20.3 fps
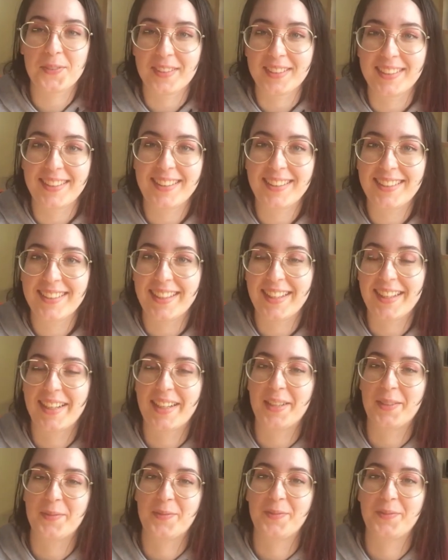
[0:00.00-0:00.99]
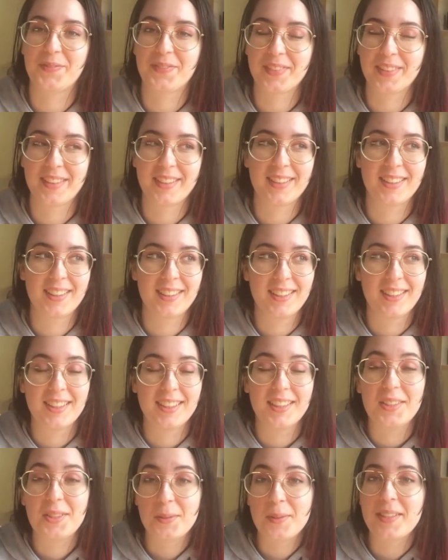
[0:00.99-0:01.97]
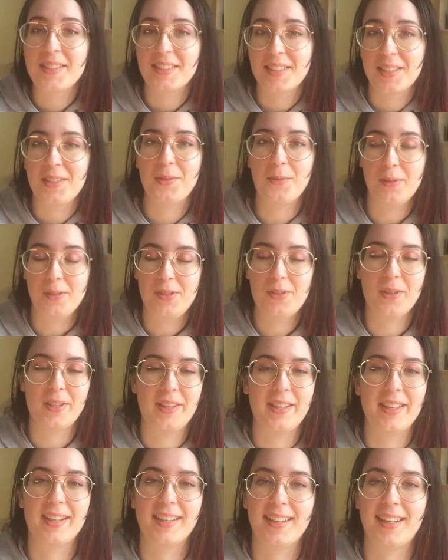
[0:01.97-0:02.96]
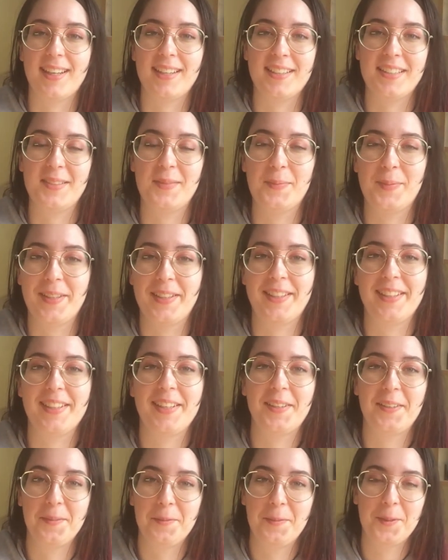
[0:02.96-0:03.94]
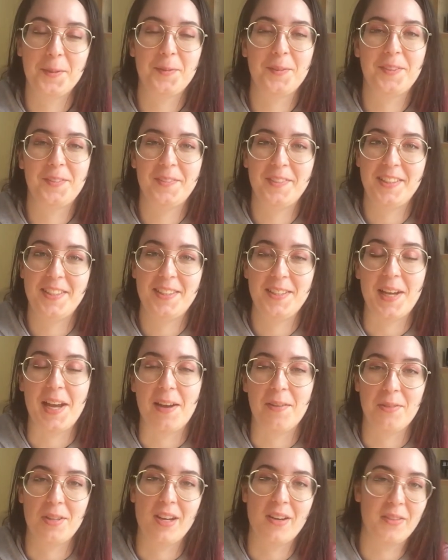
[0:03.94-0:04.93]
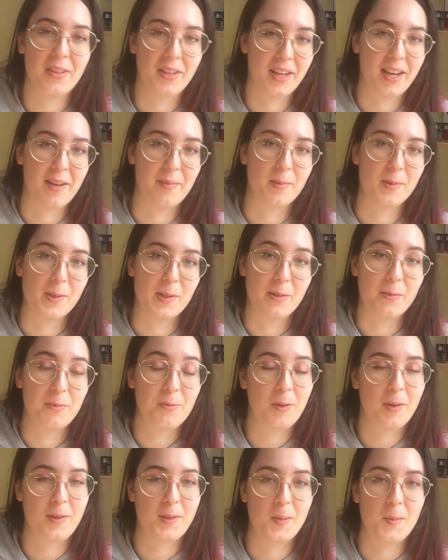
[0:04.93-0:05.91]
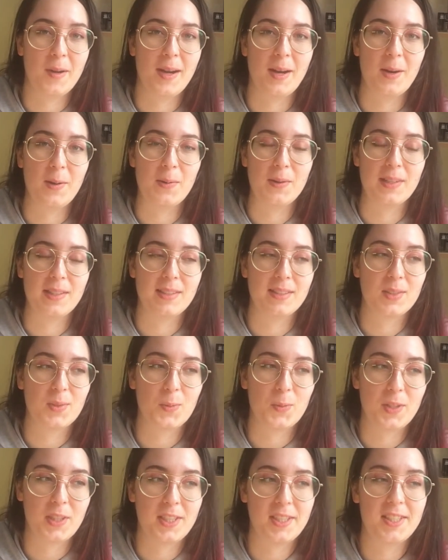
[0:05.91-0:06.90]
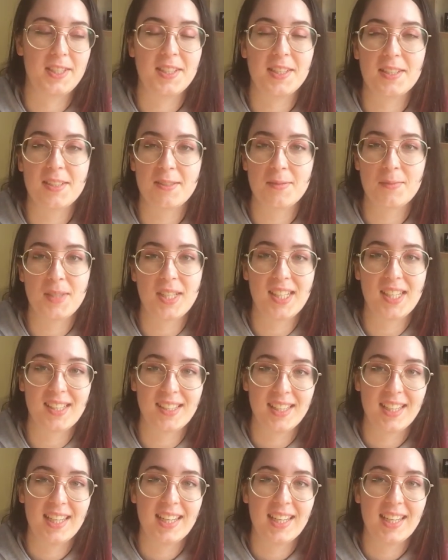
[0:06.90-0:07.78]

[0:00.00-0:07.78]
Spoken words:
fun. To be honest, I do enjoy that class, but the only problem is you have to have the camera on for 2 hours, which does mean